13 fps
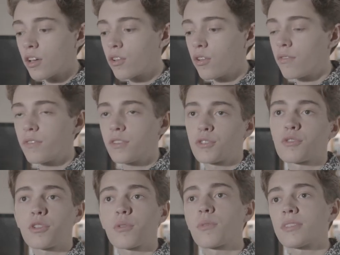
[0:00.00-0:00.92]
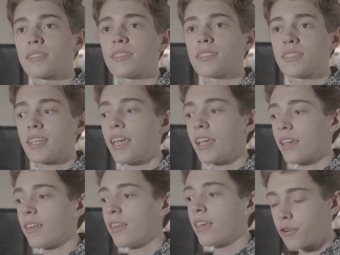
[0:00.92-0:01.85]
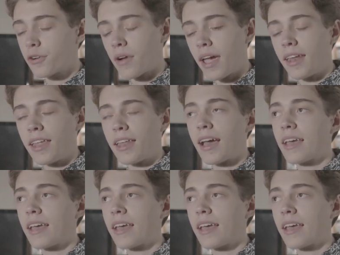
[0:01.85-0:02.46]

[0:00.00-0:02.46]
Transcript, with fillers: a good ventriloquist is taken for granted.